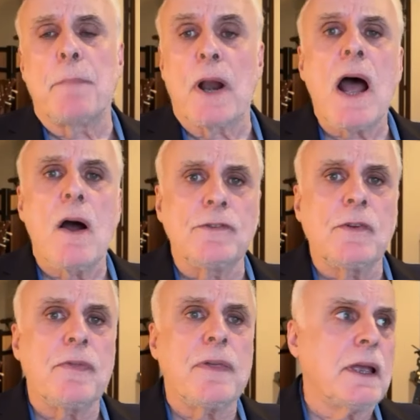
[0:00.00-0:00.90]
but I
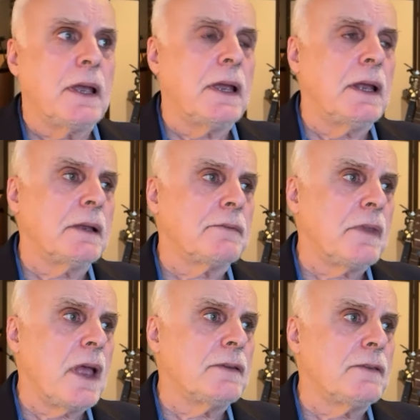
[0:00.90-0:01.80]
also think it, it
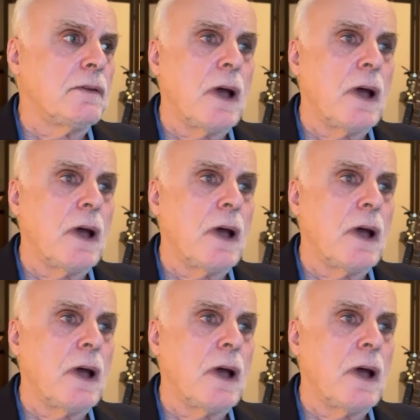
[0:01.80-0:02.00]
extends.